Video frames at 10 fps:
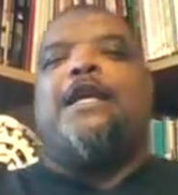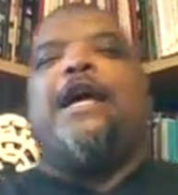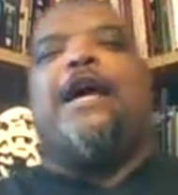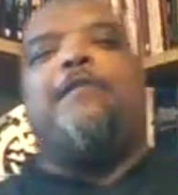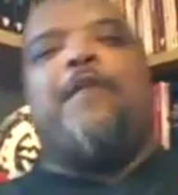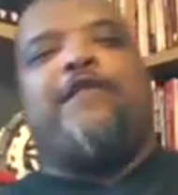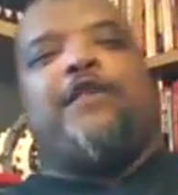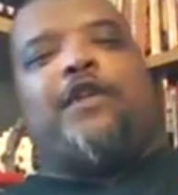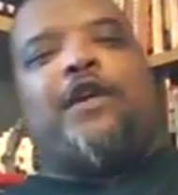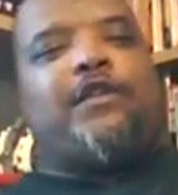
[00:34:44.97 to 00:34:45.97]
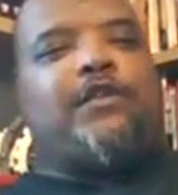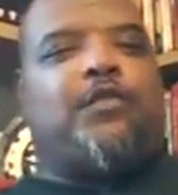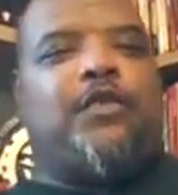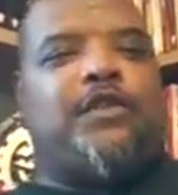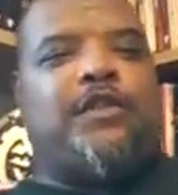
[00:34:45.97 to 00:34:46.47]
Matthew Chance
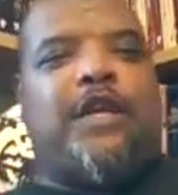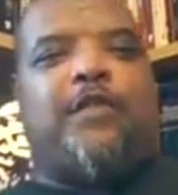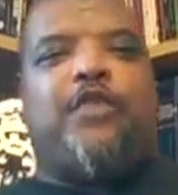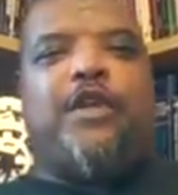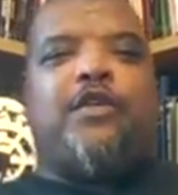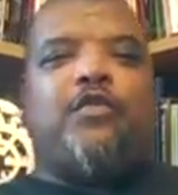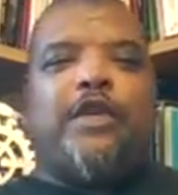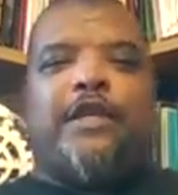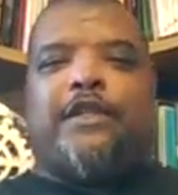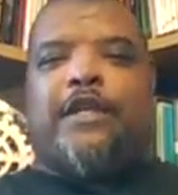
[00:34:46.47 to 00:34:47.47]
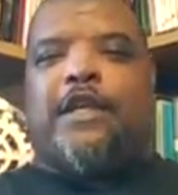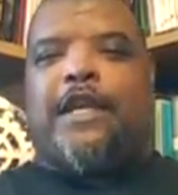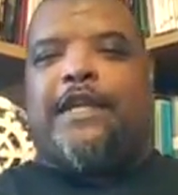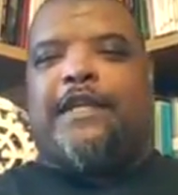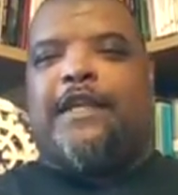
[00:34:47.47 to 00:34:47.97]
was a pretty cool geezer,
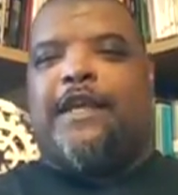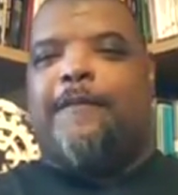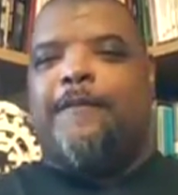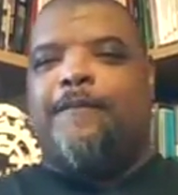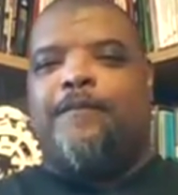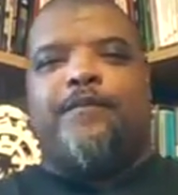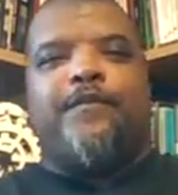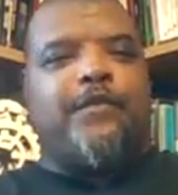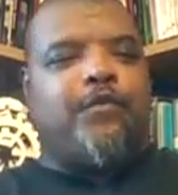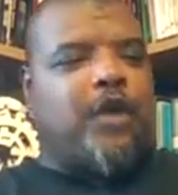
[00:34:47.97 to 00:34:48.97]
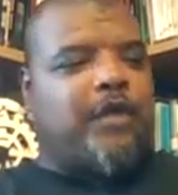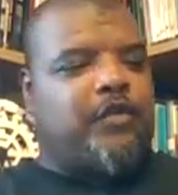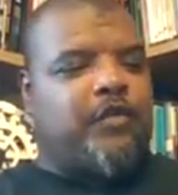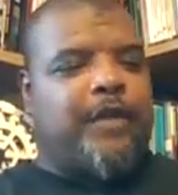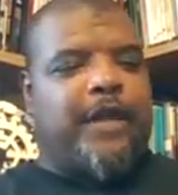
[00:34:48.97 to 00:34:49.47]
and what I'm
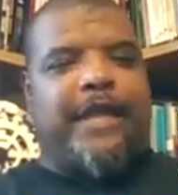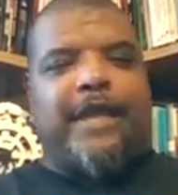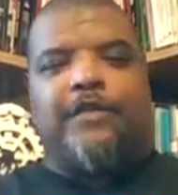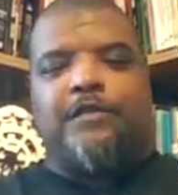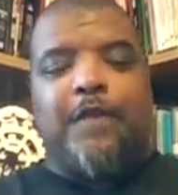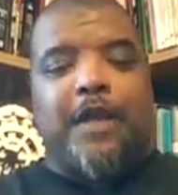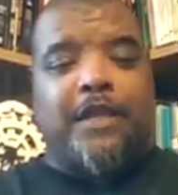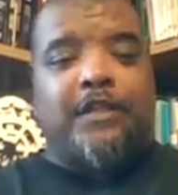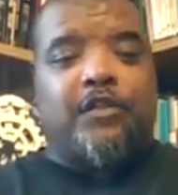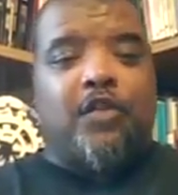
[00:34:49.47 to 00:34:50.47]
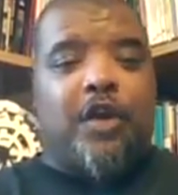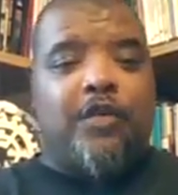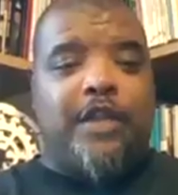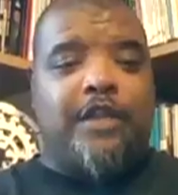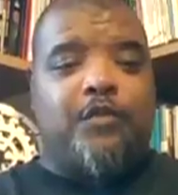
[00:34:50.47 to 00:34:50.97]
talking about here is not
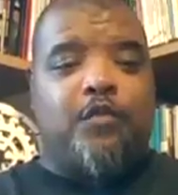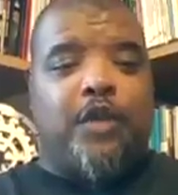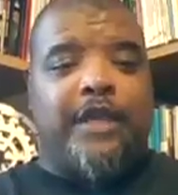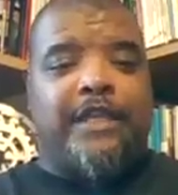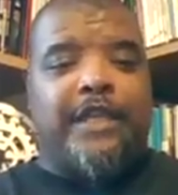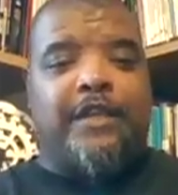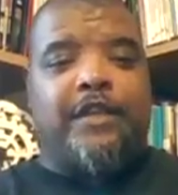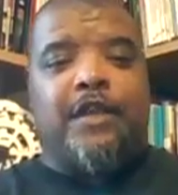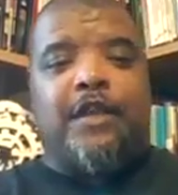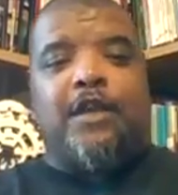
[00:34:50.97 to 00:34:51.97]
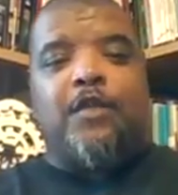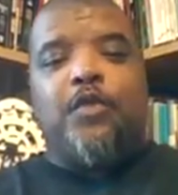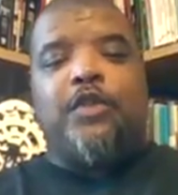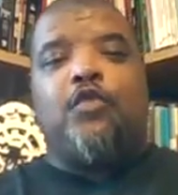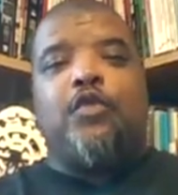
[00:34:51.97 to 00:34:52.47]
only what he did
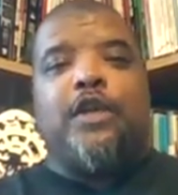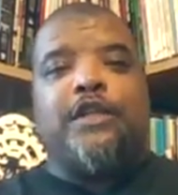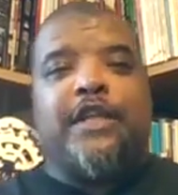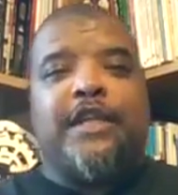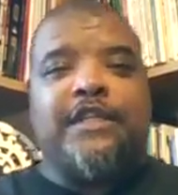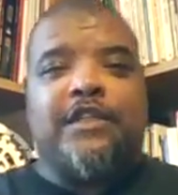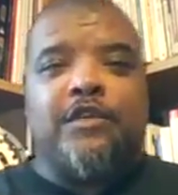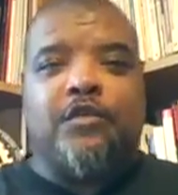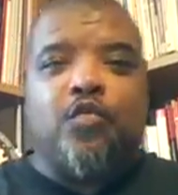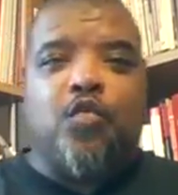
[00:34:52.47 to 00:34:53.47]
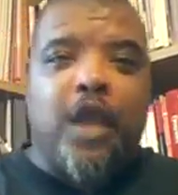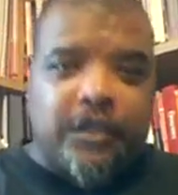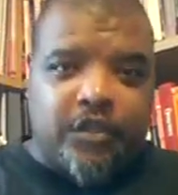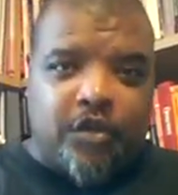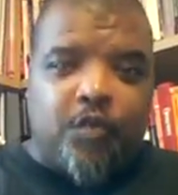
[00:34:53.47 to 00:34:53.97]
with the organizational
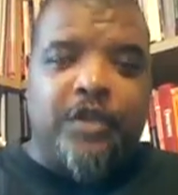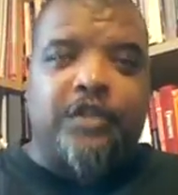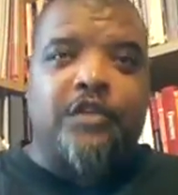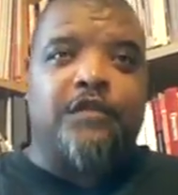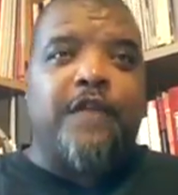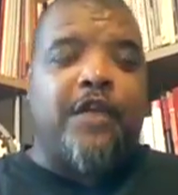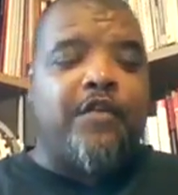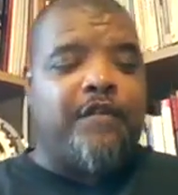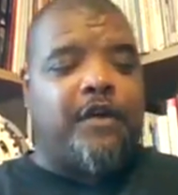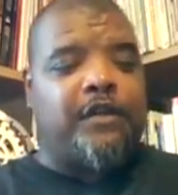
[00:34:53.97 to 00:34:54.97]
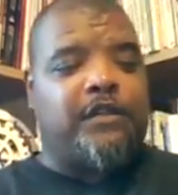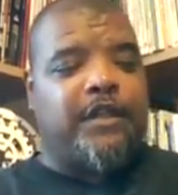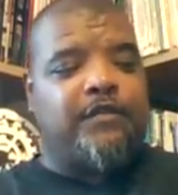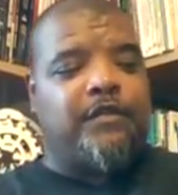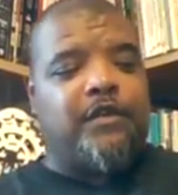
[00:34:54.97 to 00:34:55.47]
workshop, which is very vast,
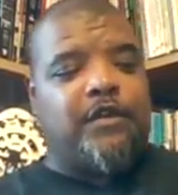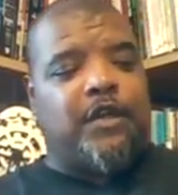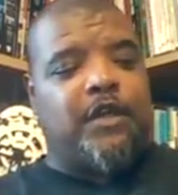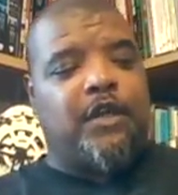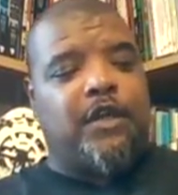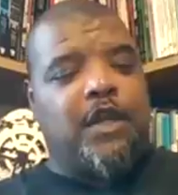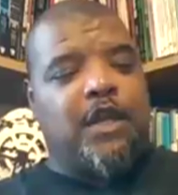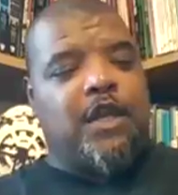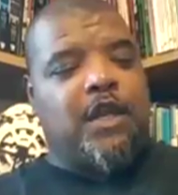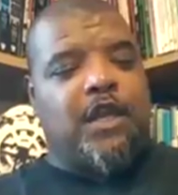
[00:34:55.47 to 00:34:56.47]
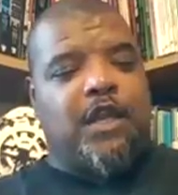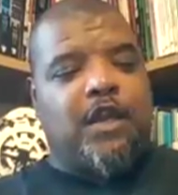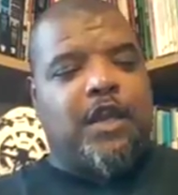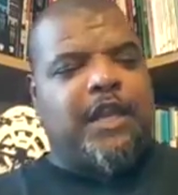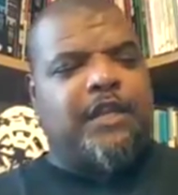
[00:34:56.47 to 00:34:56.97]
and
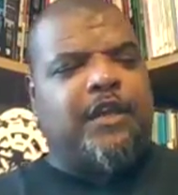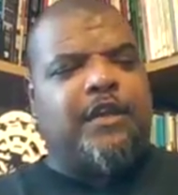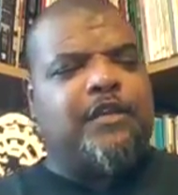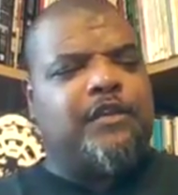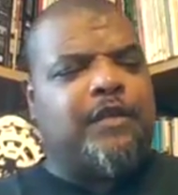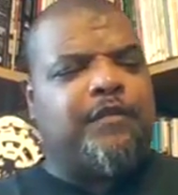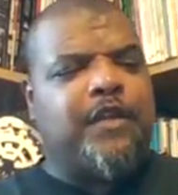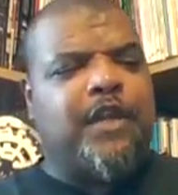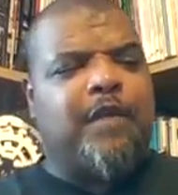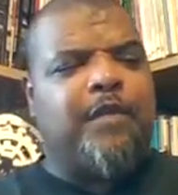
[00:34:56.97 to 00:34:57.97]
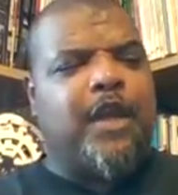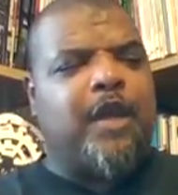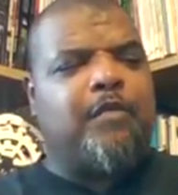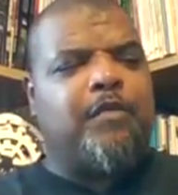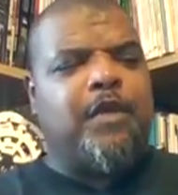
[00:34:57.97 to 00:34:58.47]
anytime there's something coming
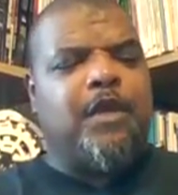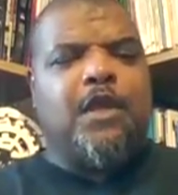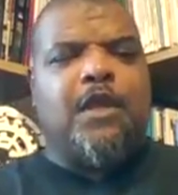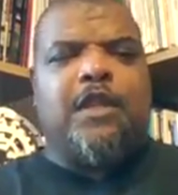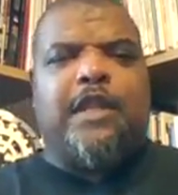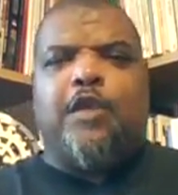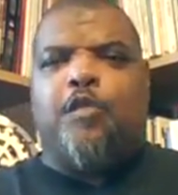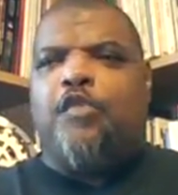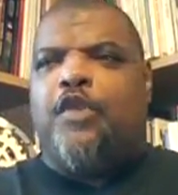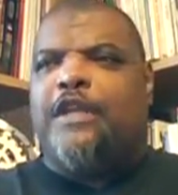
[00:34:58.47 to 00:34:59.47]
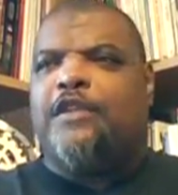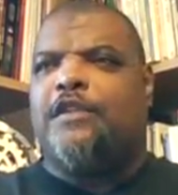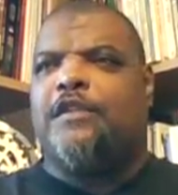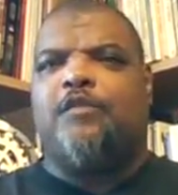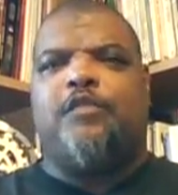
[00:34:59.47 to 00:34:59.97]
up, Leon
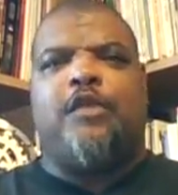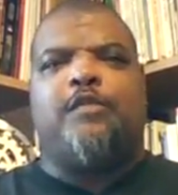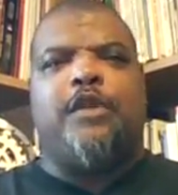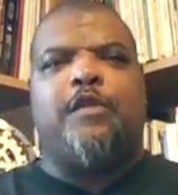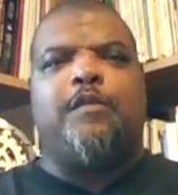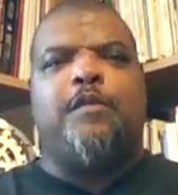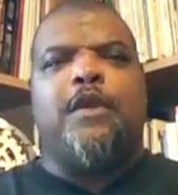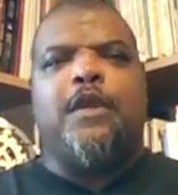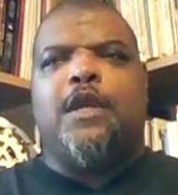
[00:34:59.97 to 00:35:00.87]
Briggs problem,